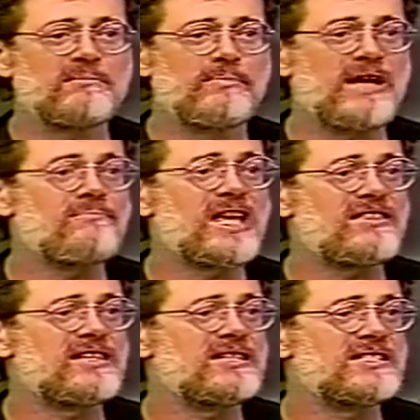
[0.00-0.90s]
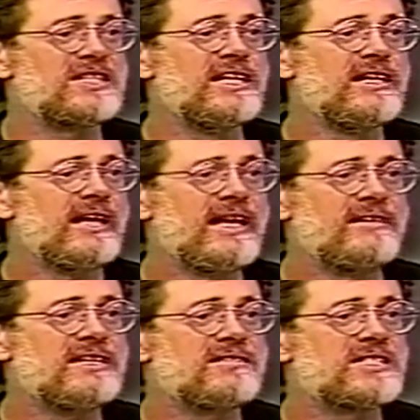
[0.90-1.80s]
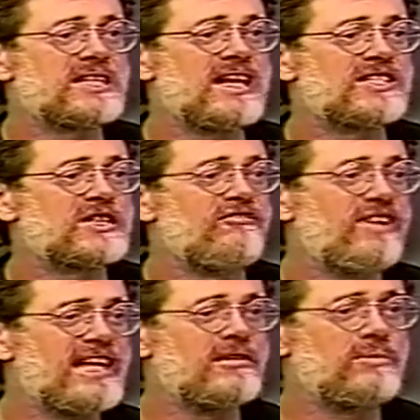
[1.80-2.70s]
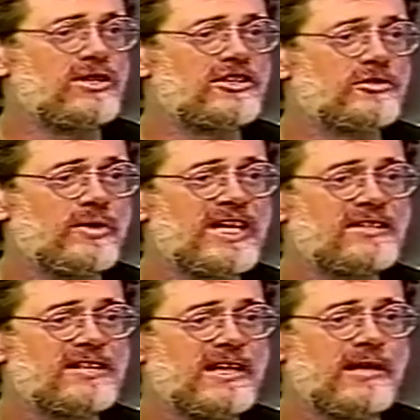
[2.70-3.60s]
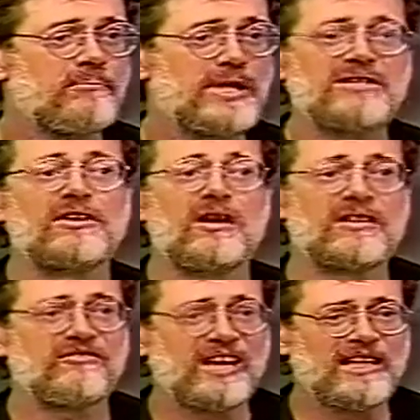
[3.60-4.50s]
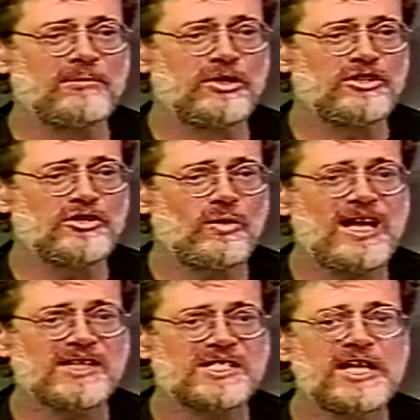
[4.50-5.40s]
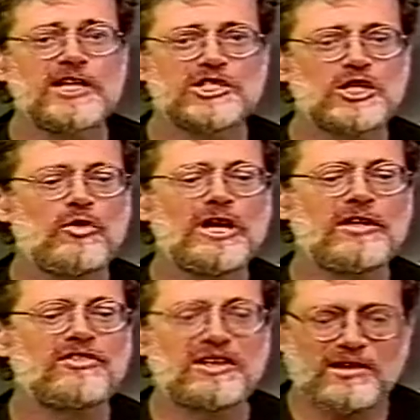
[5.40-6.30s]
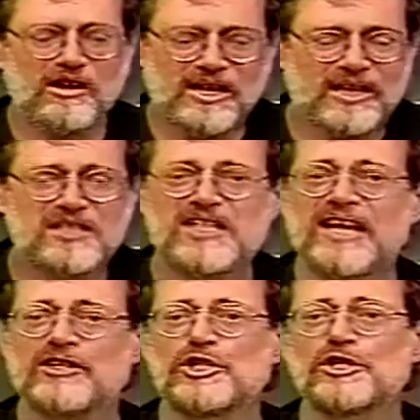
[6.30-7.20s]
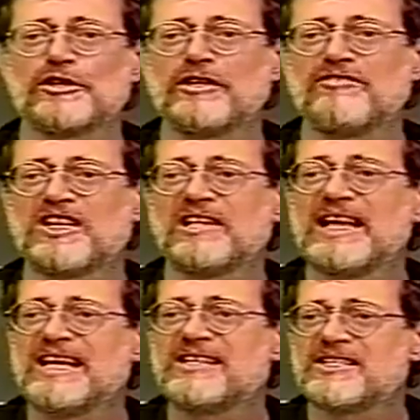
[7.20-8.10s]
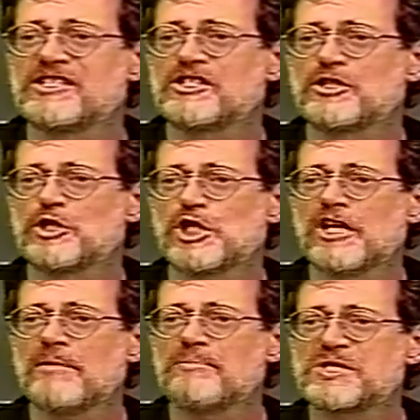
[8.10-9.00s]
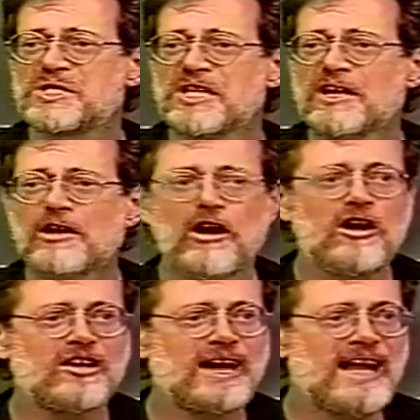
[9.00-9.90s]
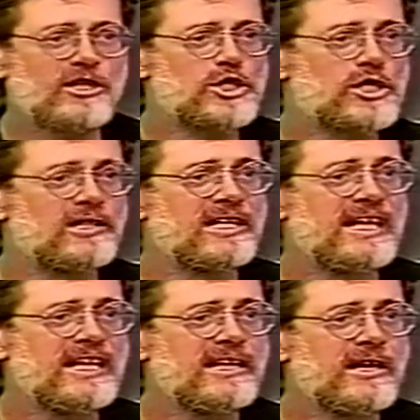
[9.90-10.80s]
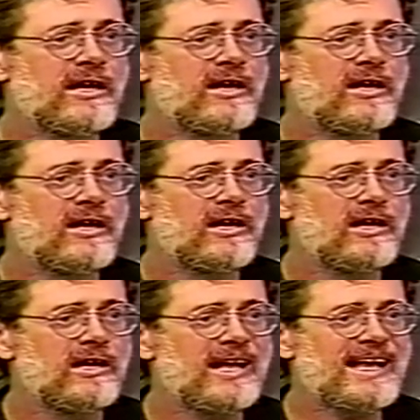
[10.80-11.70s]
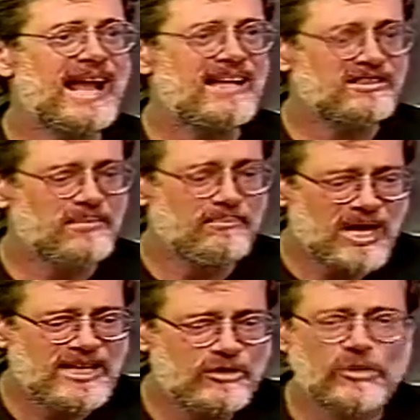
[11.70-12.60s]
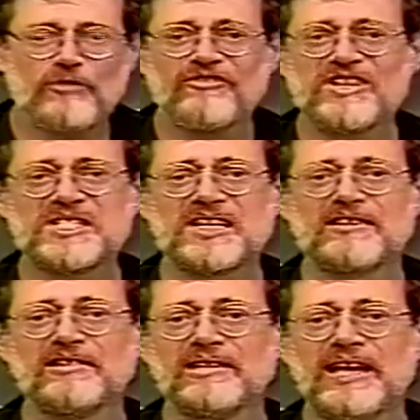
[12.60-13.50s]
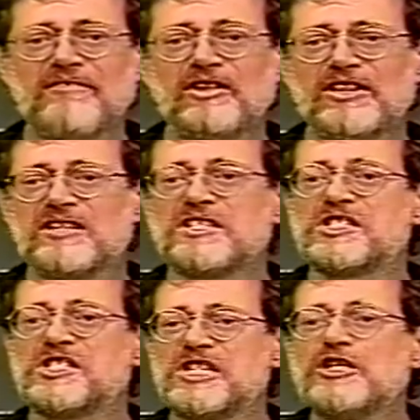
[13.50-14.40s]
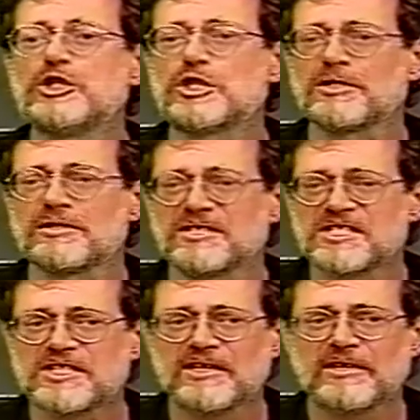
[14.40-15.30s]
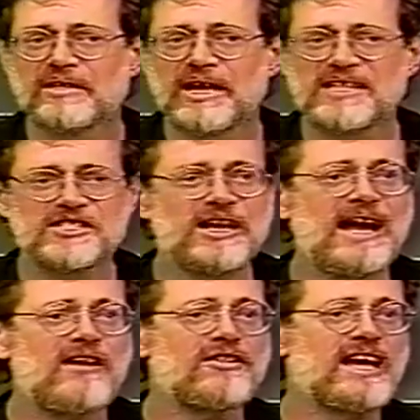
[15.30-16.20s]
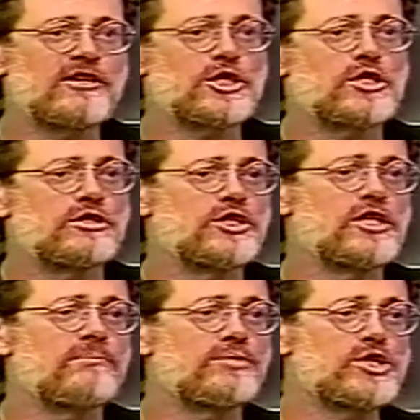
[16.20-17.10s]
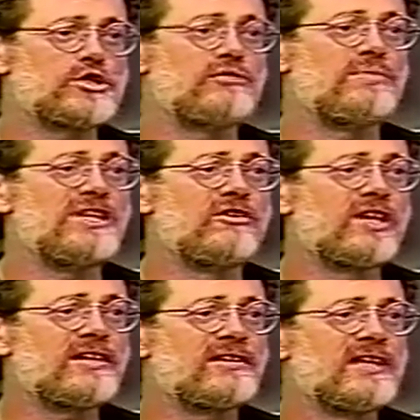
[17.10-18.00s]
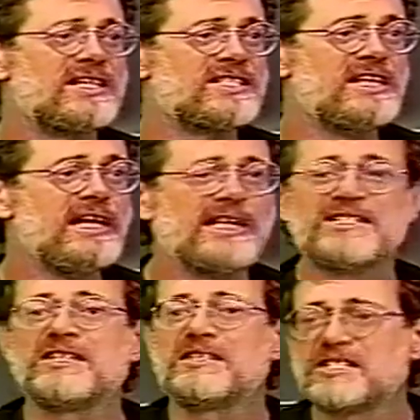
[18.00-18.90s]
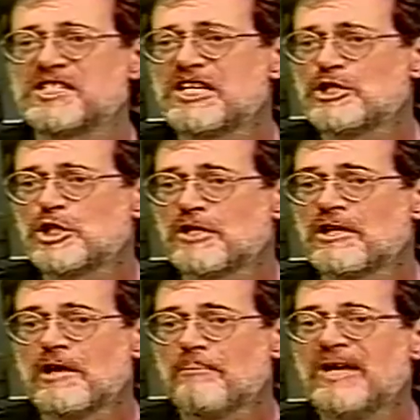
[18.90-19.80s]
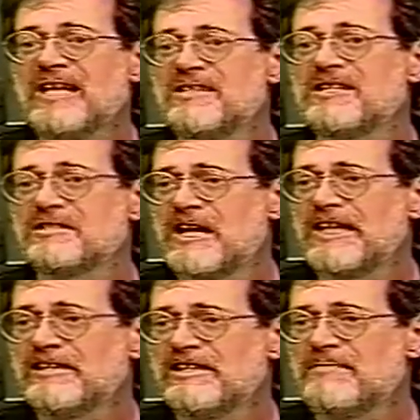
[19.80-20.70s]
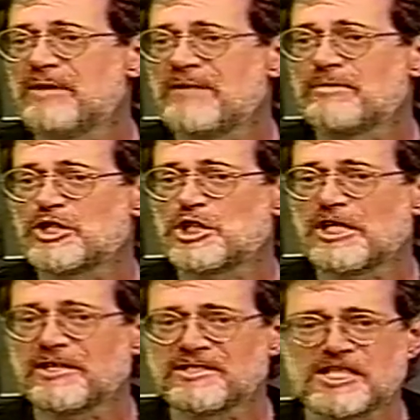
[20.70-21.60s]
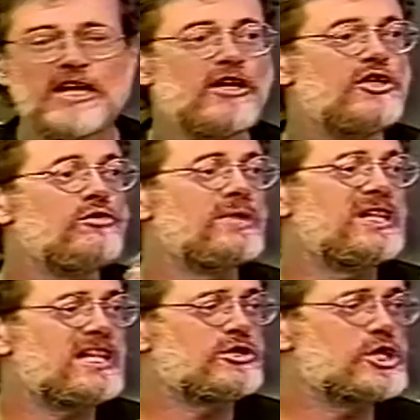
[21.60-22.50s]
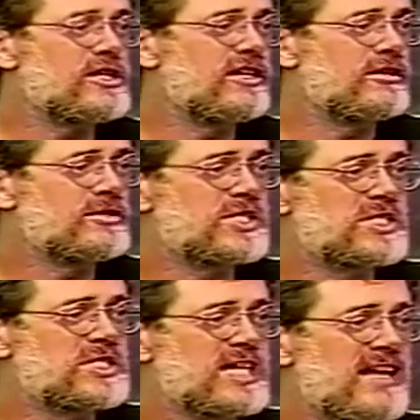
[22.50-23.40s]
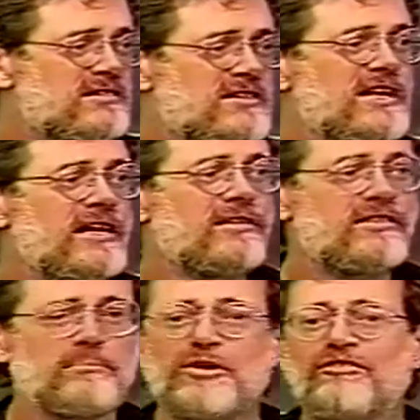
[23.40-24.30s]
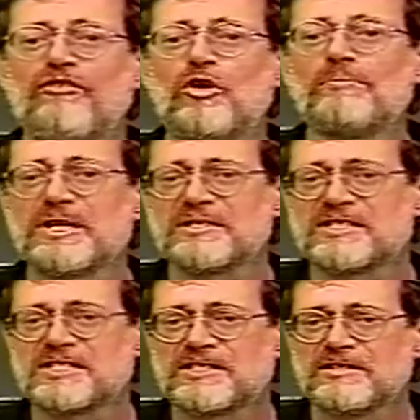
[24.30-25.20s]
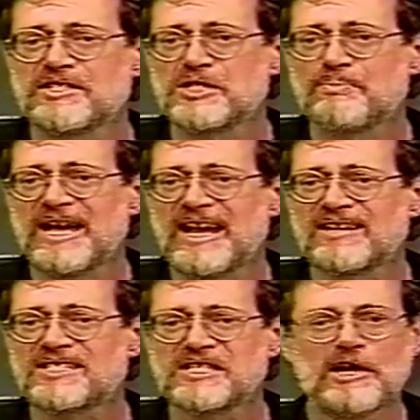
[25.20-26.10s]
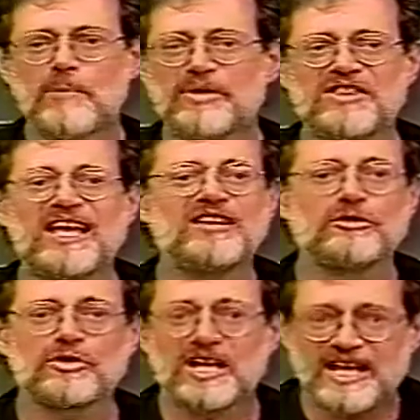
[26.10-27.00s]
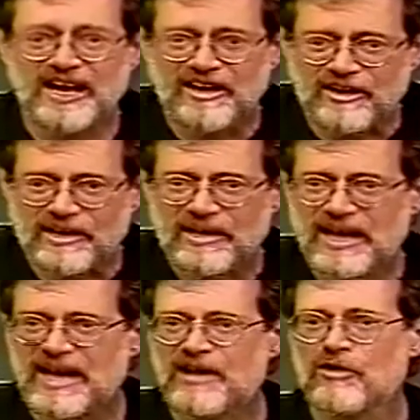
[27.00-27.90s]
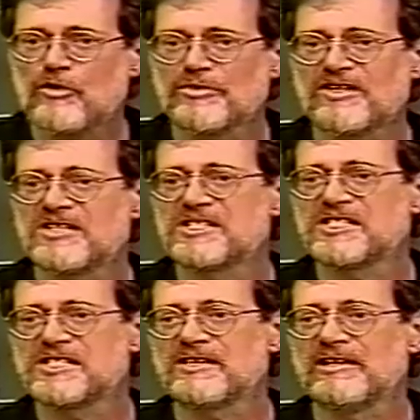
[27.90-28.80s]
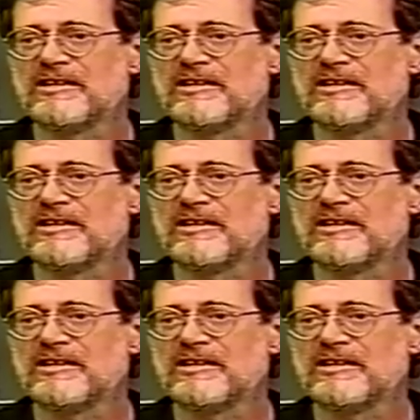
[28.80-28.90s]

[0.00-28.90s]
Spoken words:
it by methods and insights available to it, but not available to us. So the architecture of the latest chips are actually at the microphysical level, the decisions as to how that chip should be organized is a decision made entirely by machines. Human engineers set the performance specs, but they don't care how this